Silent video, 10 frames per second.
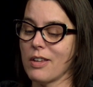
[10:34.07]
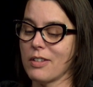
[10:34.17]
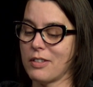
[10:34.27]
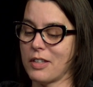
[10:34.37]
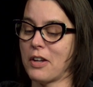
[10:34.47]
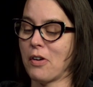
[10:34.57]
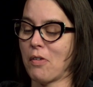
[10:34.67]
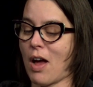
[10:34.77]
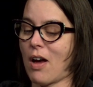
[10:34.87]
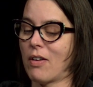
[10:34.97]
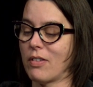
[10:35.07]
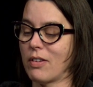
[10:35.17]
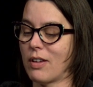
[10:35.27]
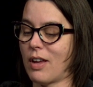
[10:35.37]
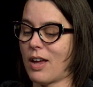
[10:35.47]
sitting around
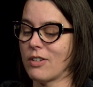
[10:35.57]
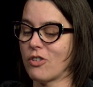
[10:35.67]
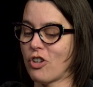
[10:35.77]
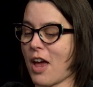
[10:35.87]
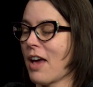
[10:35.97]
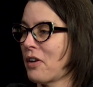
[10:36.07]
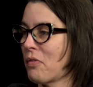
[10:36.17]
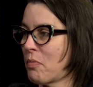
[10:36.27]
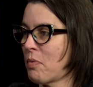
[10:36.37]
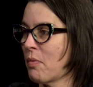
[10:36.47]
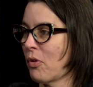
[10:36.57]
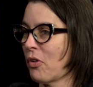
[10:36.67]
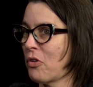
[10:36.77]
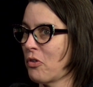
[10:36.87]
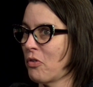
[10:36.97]
and chatting with
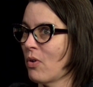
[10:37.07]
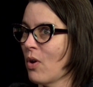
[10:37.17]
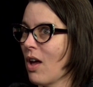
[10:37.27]
people who